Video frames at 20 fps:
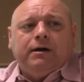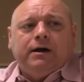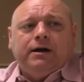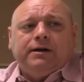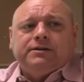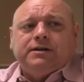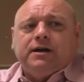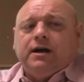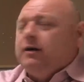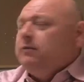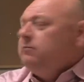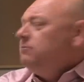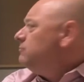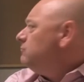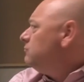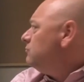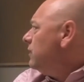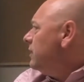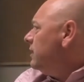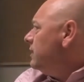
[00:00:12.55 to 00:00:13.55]
but uh,
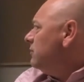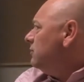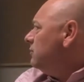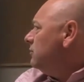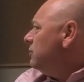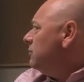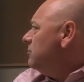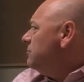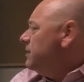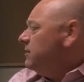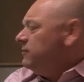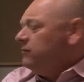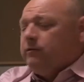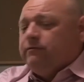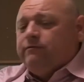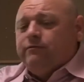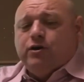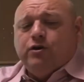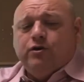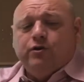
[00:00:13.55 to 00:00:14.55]
in a little bit of
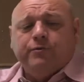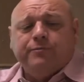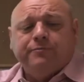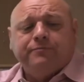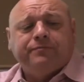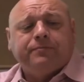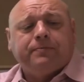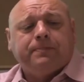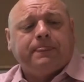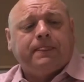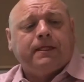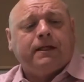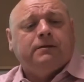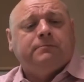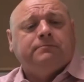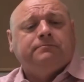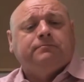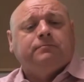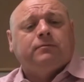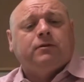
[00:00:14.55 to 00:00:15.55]
review,
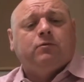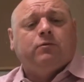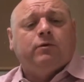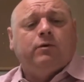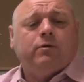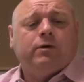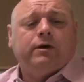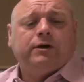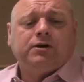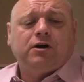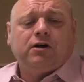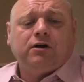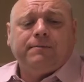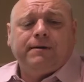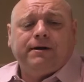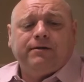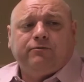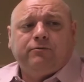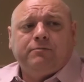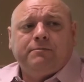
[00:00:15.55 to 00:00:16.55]
we want to talk
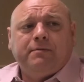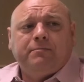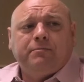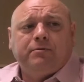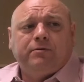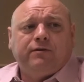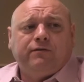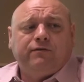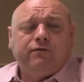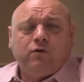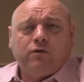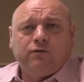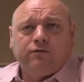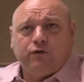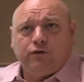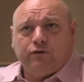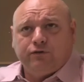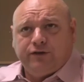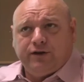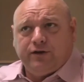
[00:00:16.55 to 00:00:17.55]
about remember the
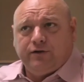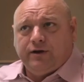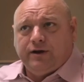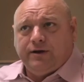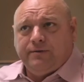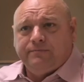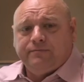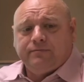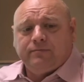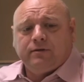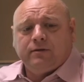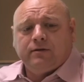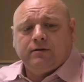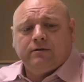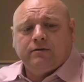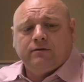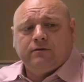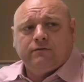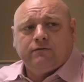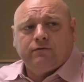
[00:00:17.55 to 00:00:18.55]
fourfold theory
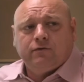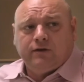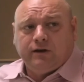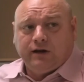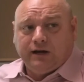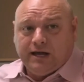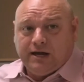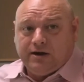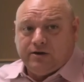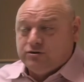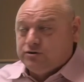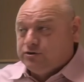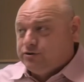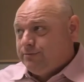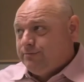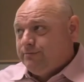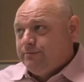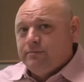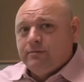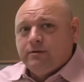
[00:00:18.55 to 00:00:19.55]
for the letters.
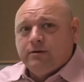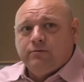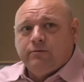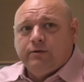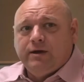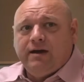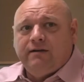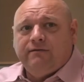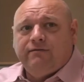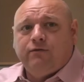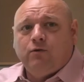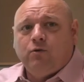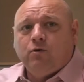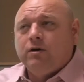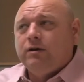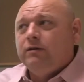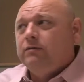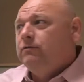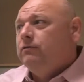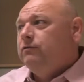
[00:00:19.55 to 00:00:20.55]
We have
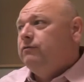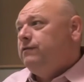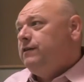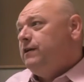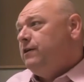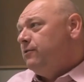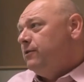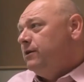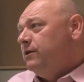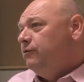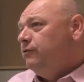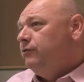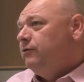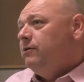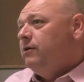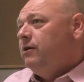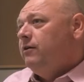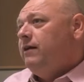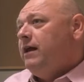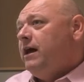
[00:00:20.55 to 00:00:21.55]
four theories
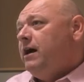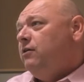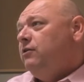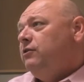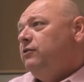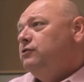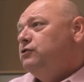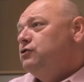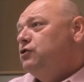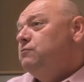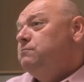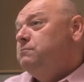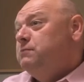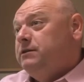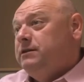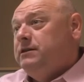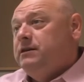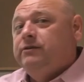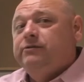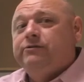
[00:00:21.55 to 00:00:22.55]
of how to
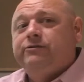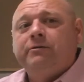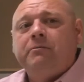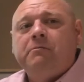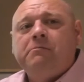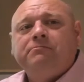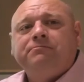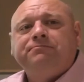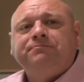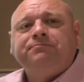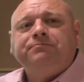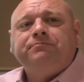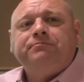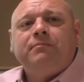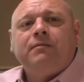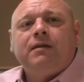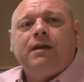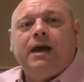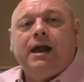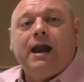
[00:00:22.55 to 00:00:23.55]
interpret these,
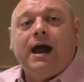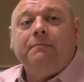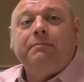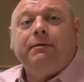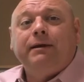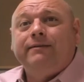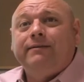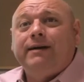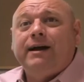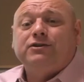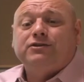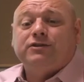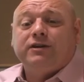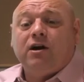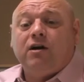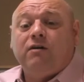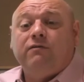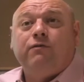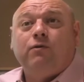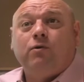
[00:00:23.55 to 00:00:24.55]
and I believe
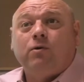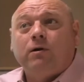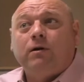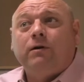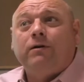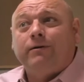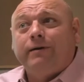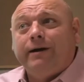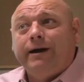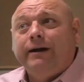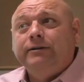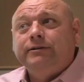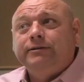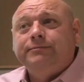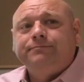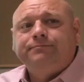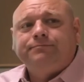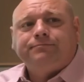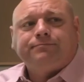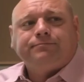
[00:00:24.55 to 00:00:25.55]
actually all four are correct.